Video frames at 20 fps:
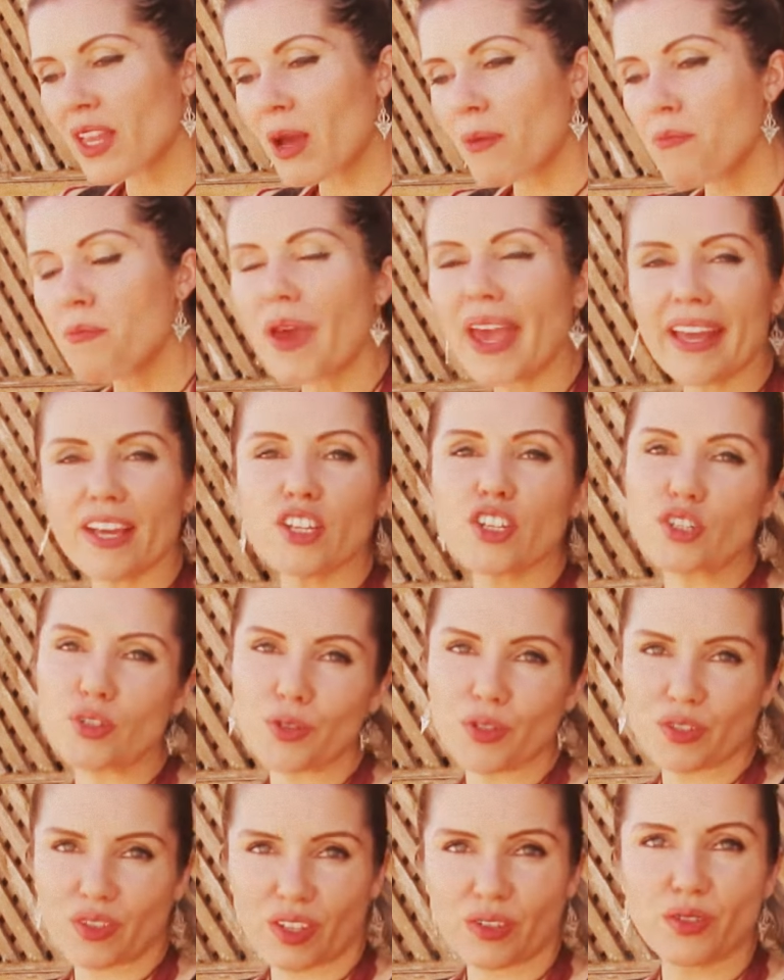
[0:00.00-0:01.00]
make
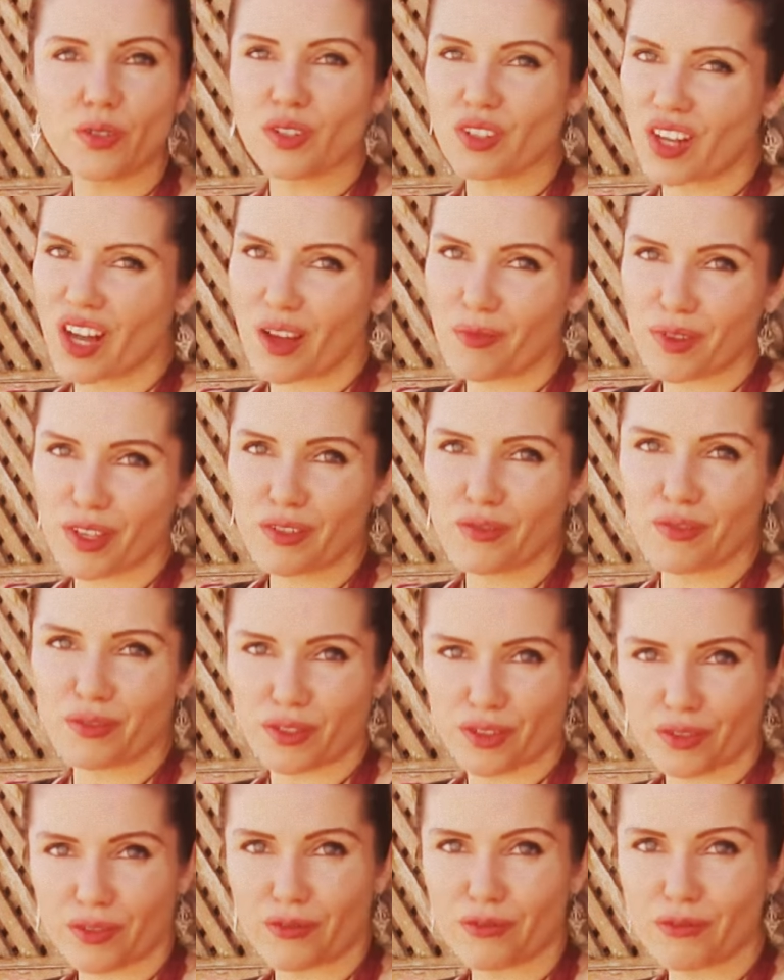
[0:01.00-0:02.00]
sure that you're coming
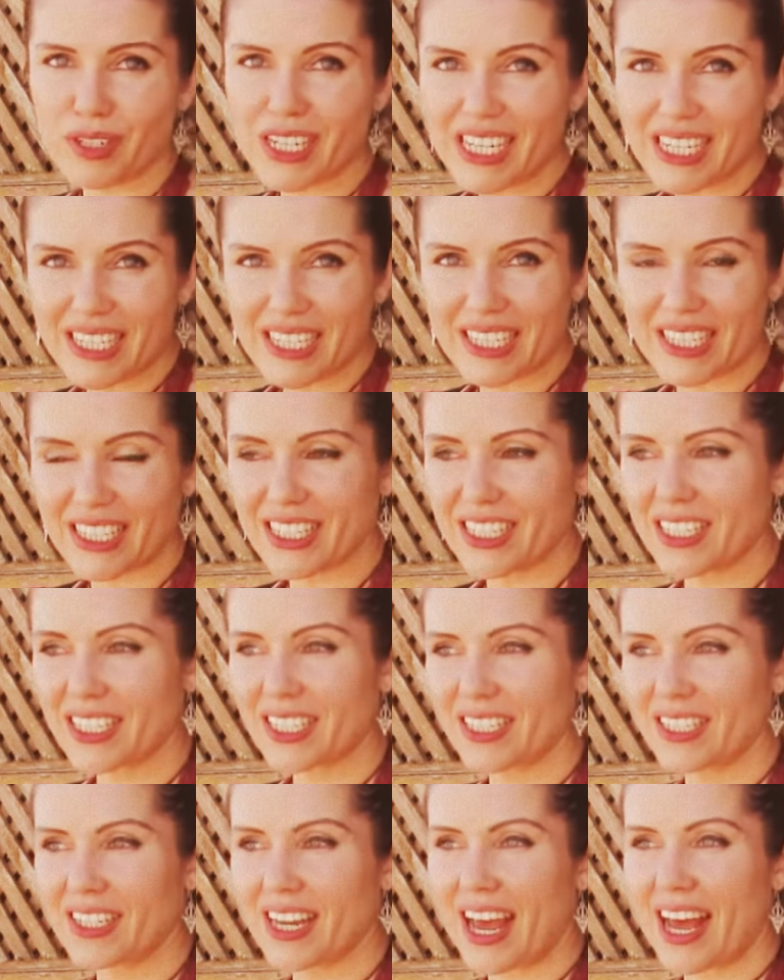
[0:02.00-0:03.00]
for the
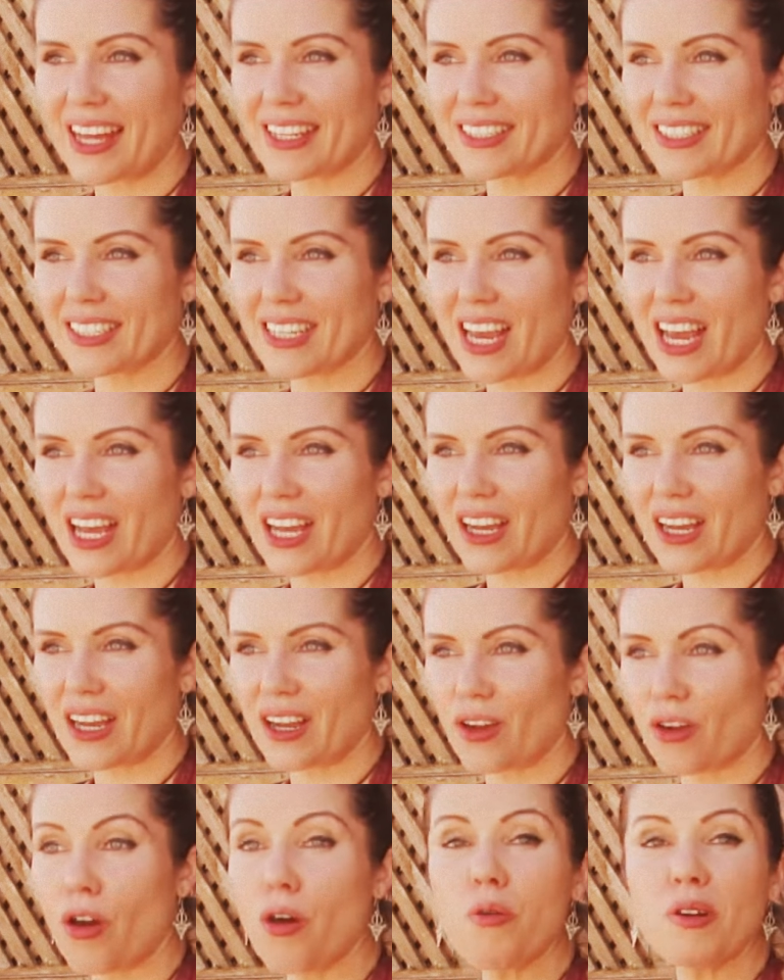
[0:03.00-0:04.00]
reason that
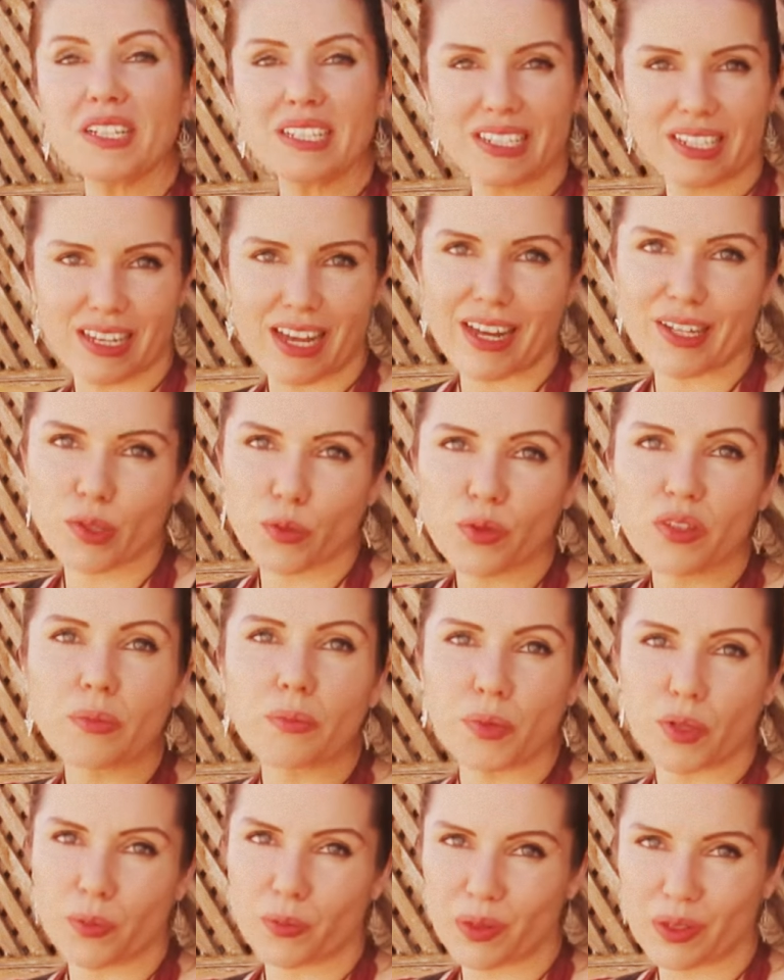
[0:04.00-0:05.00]
coincides with the
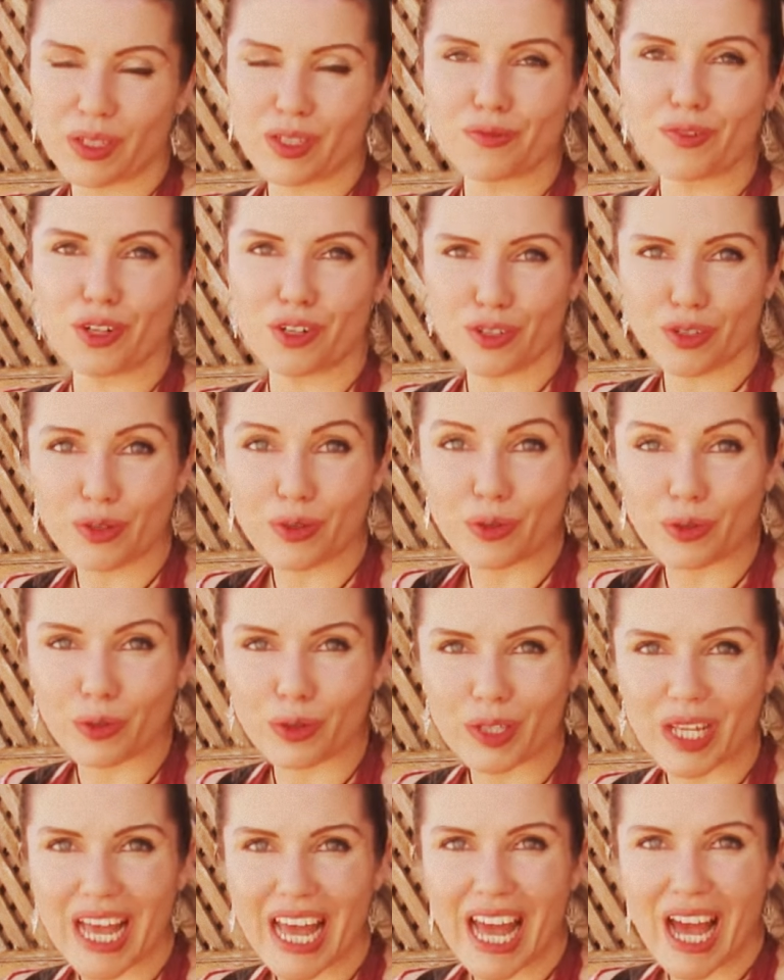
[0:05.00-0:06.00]
purpose of our
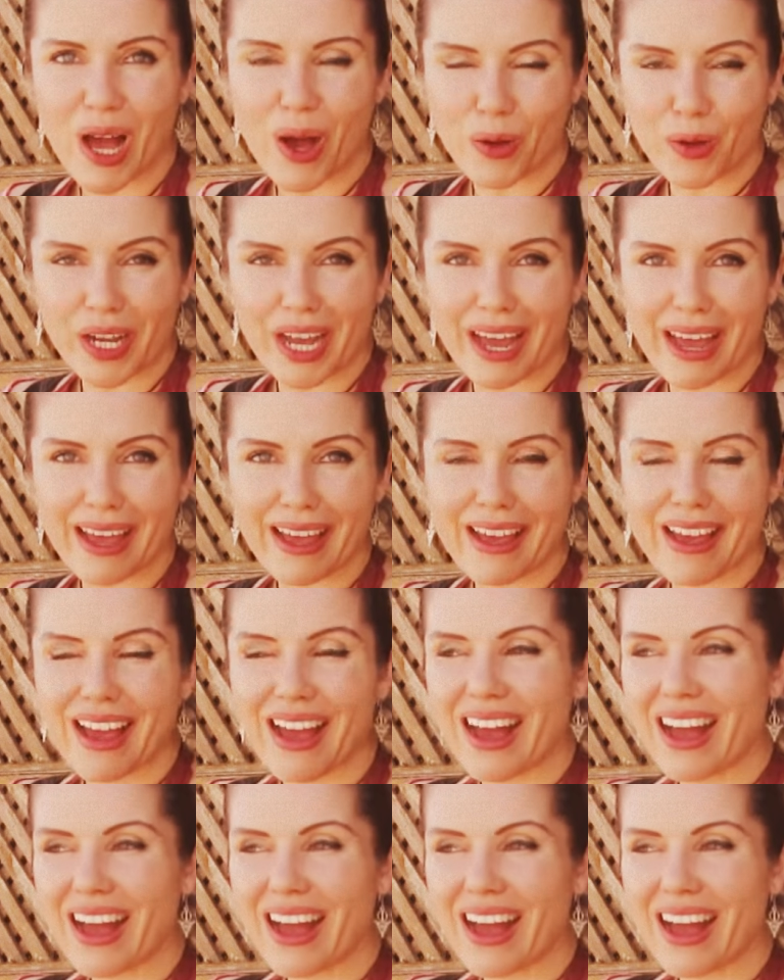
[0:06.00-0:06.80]
school, okay?